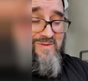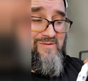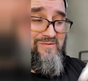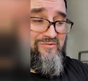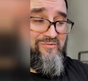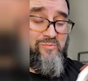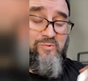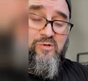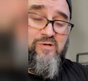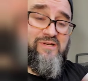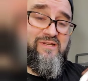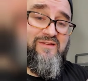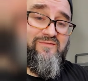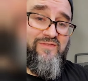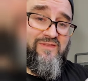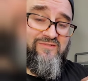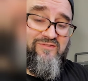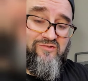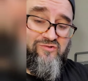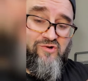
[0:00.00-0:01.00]
So we're going to give
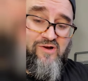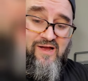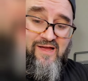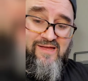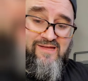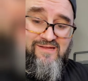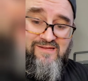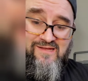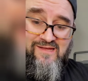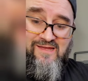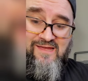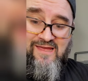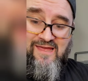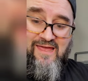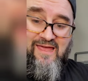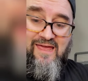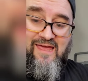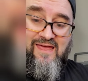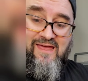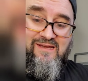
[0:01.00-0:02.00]
this a try,
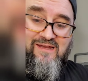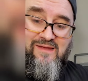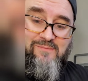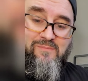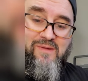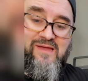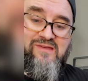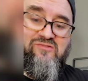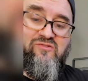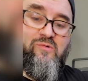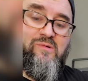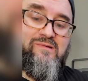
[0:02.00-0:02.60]
and I might do a